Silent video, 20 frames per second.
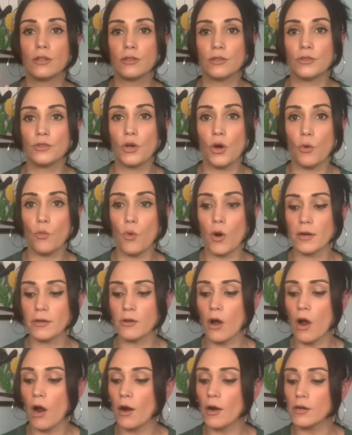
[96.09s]
the 1
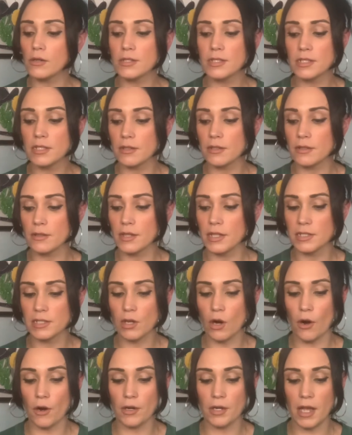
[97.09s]
cards, this
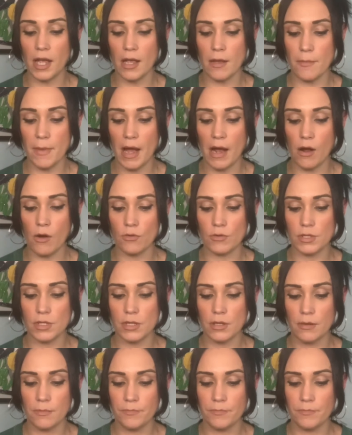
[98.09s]
card came out.